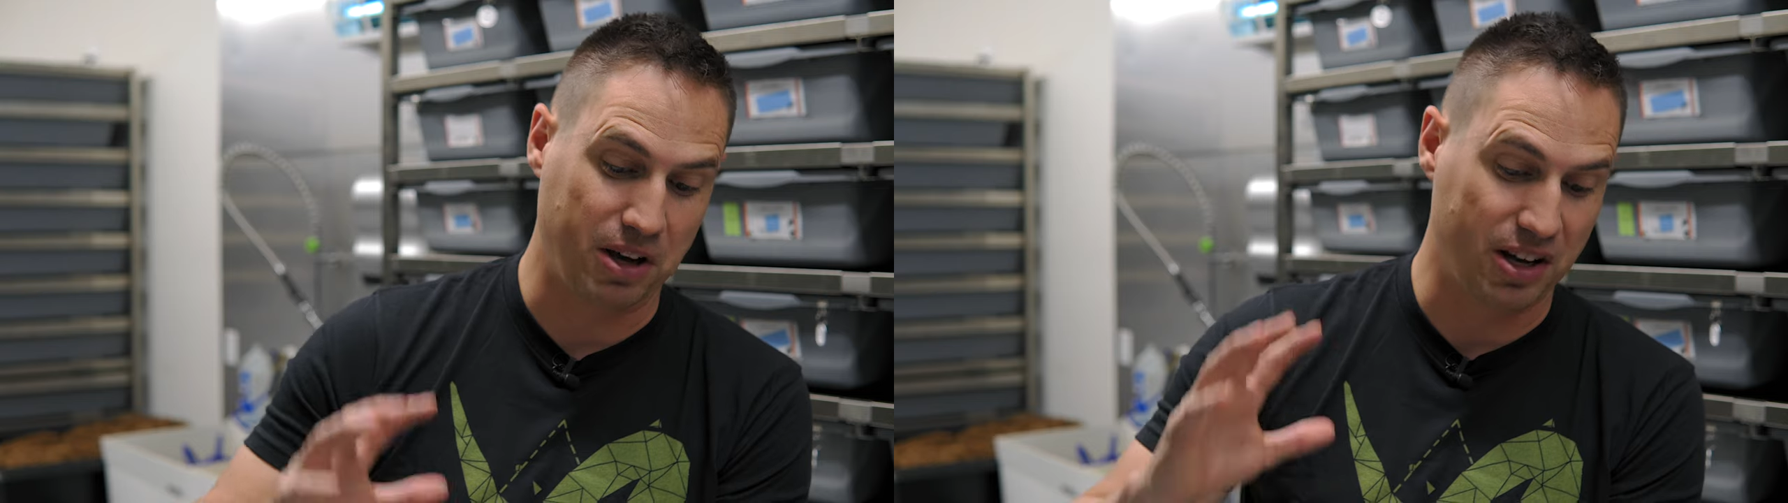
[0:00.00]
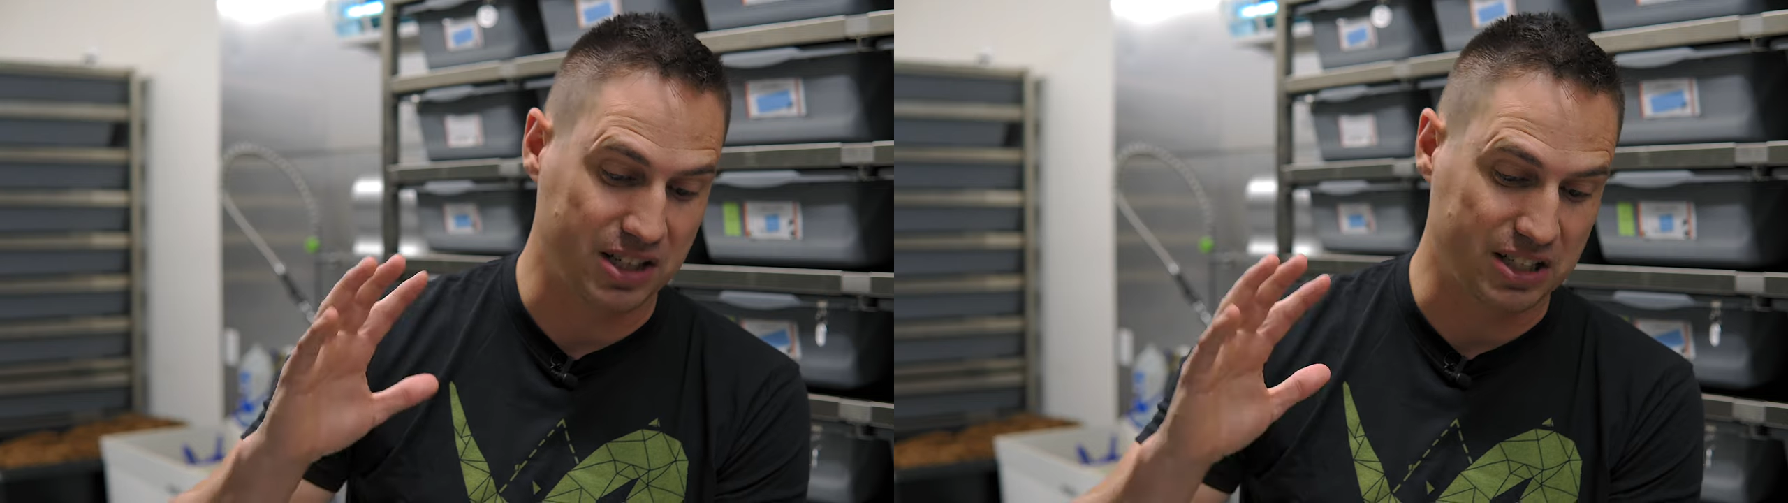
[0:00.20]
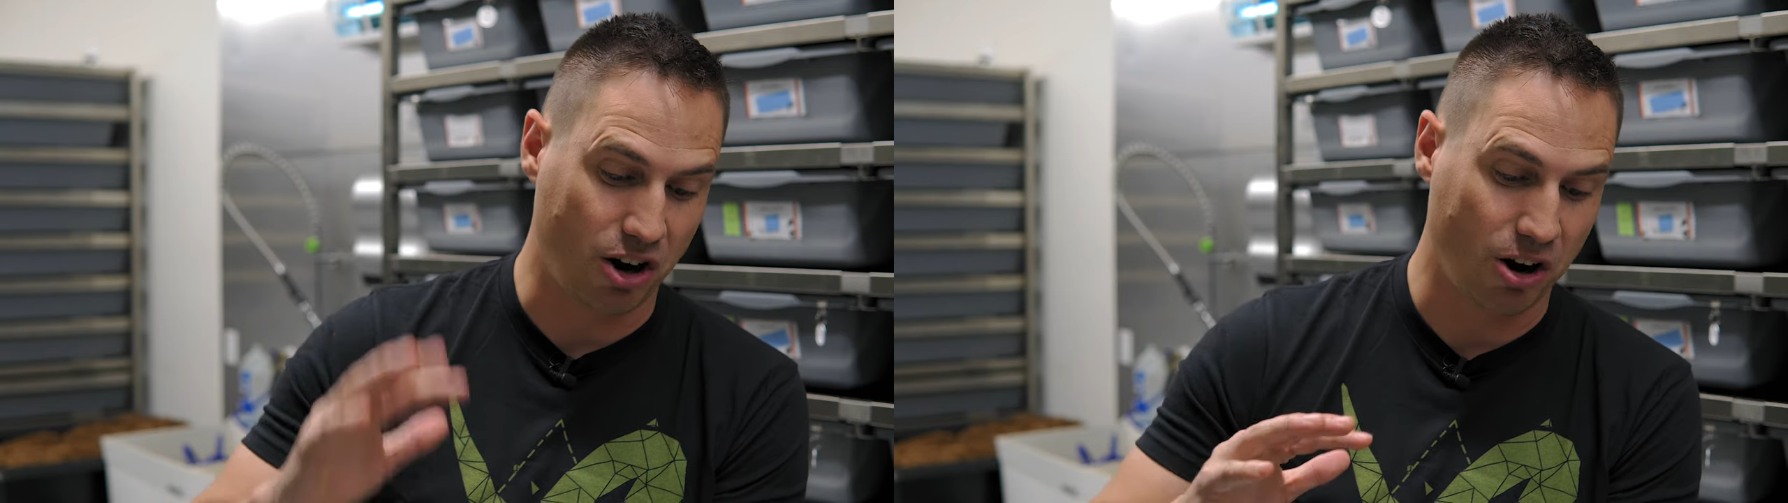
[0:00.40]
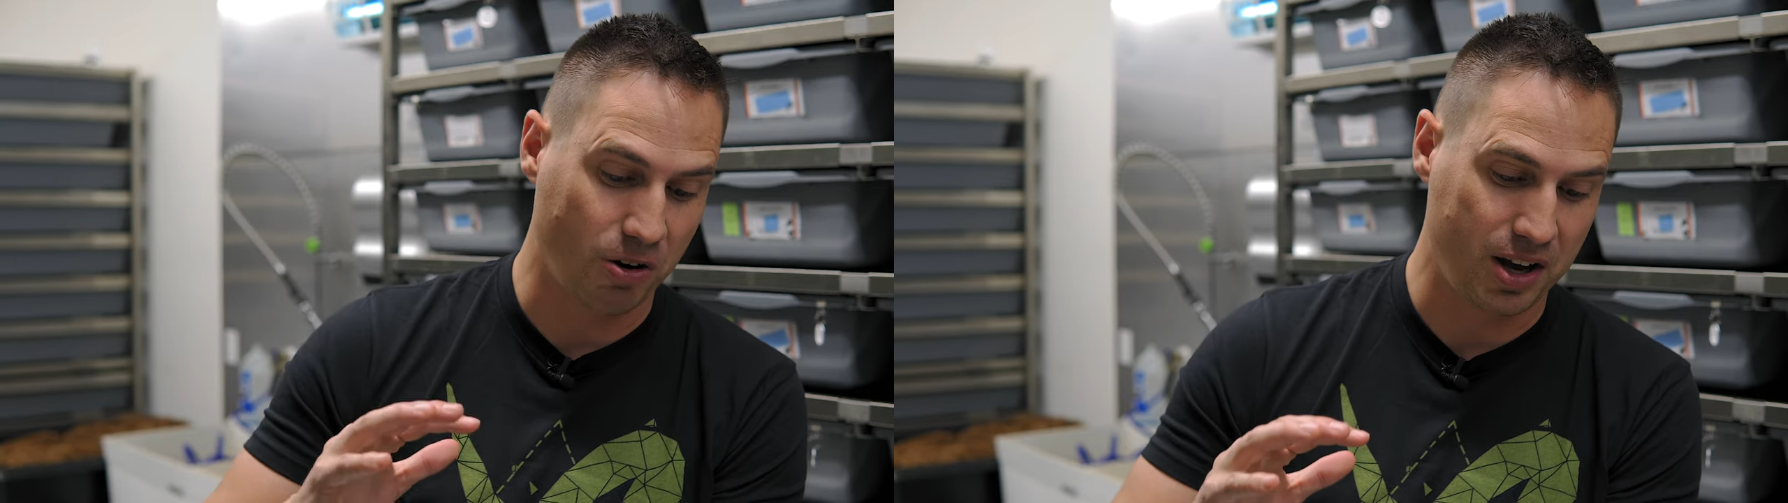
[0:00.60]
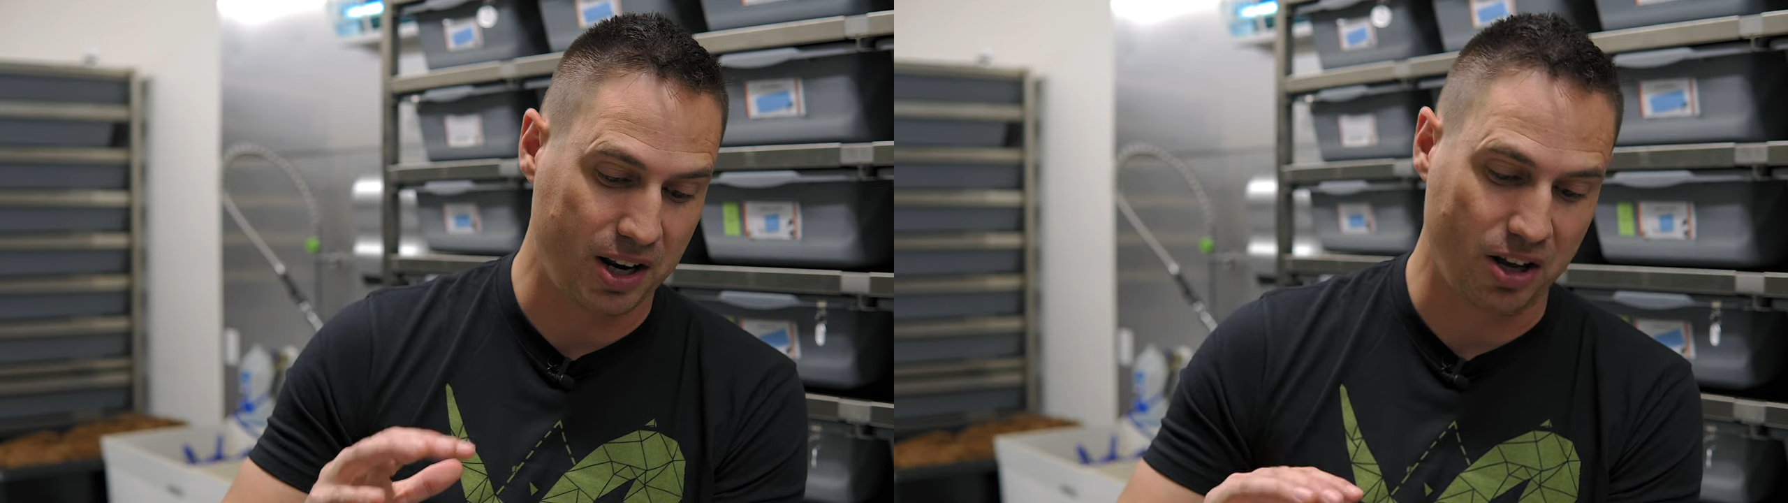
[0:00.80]
because it's
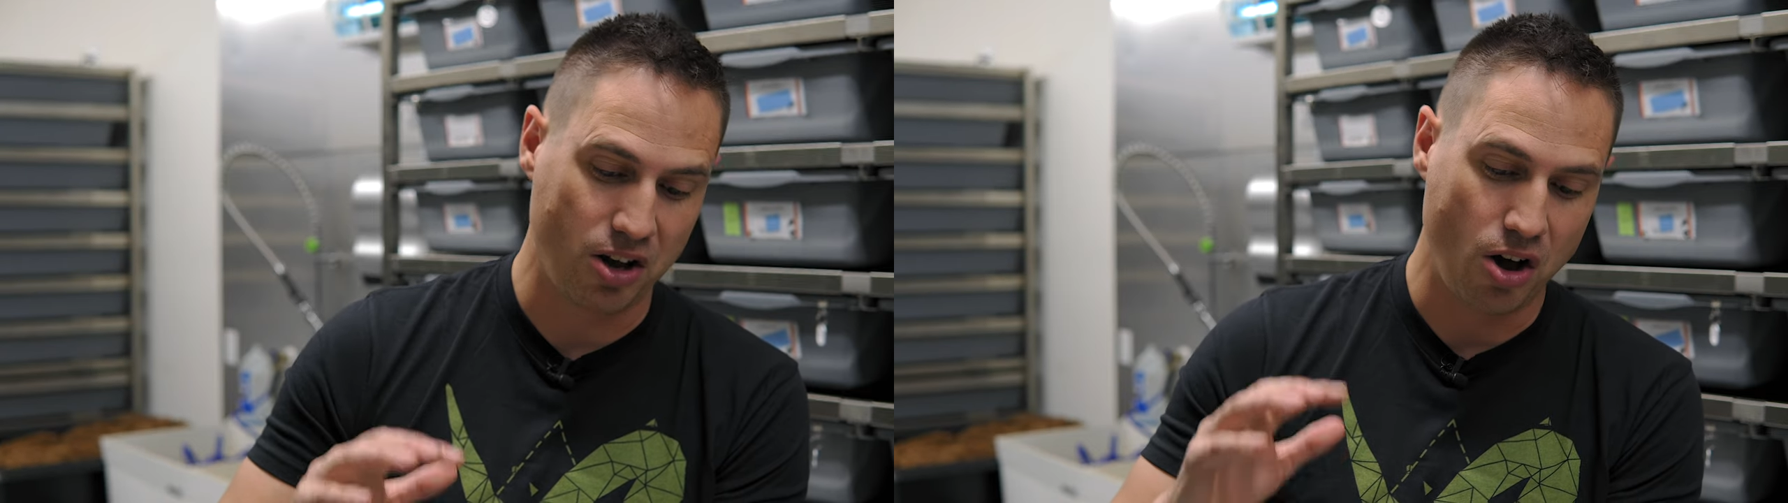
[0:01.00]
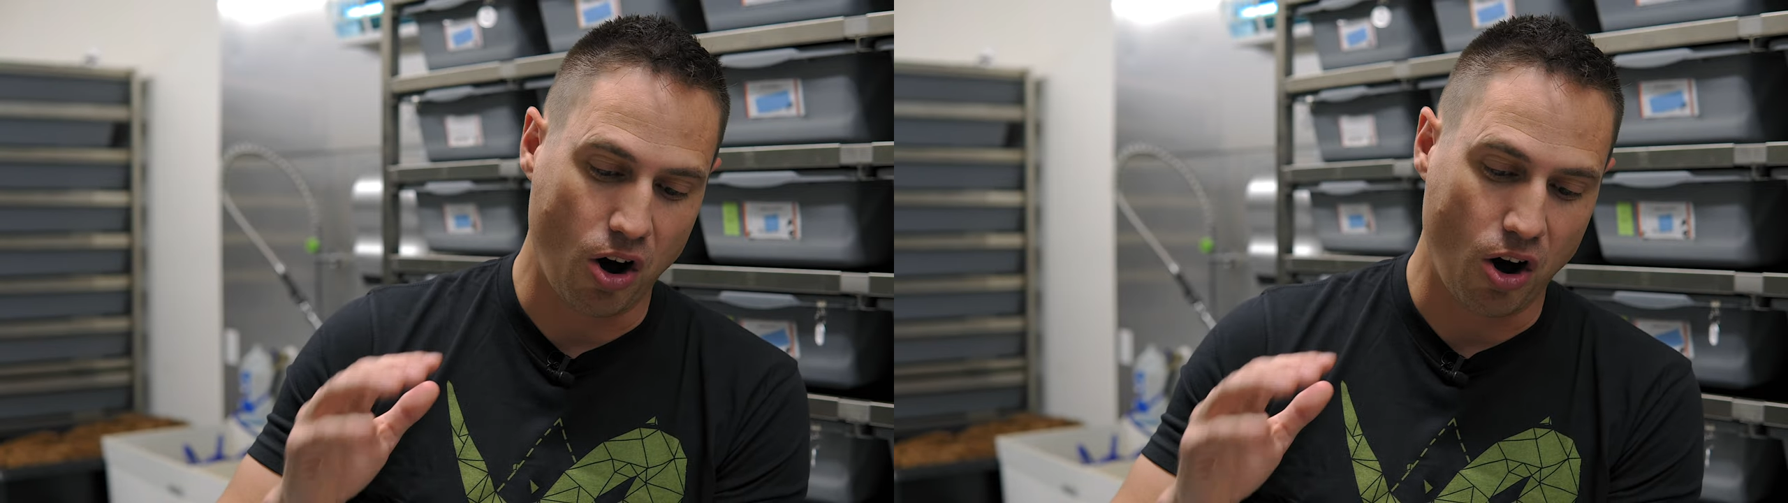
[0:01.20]
already